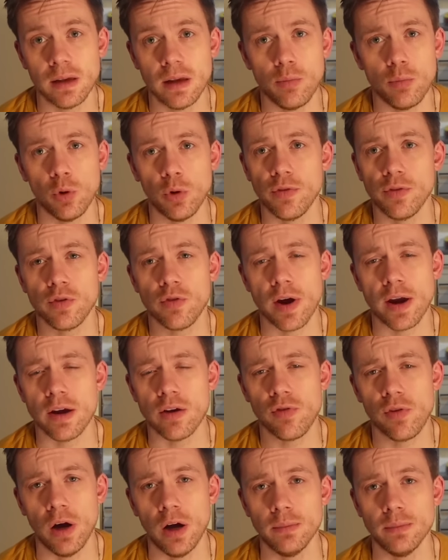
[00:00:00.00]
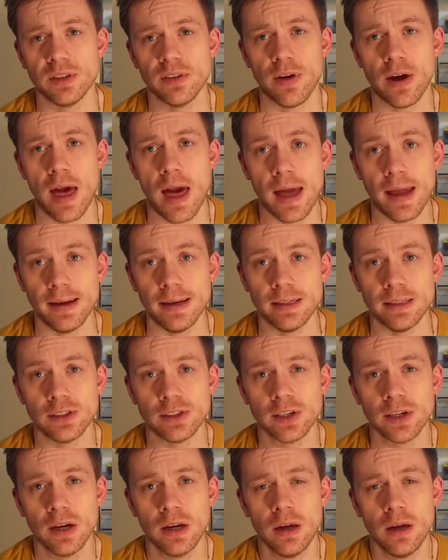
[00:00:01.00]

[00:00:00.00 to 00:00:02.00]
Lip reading: in one of the great crimes of our age,